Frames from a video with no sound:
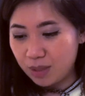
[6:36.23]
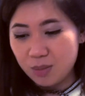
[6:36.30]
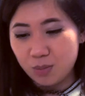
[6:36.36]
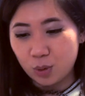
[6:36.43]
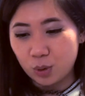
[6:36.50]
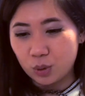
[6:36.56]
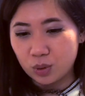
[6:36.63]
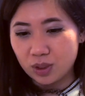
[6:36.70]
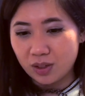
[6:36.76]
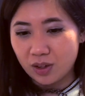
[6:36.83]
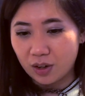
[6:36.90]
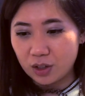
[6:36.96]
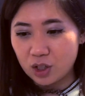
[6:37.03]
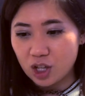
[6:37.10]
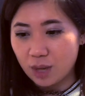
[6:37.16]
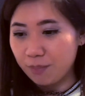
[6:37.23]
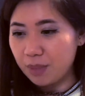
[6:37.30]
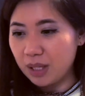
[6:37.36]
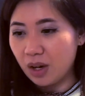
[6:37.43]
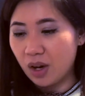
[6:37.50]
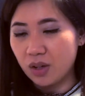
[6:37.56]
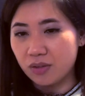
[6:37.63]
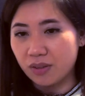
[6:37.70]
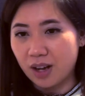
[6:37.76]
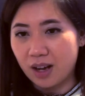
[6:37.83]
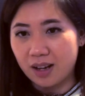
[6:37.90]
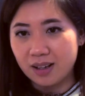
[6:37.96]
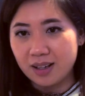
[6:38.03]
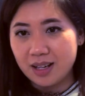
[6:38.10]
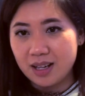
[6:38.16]
people, you know, jumping
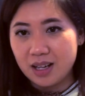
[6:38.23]
over,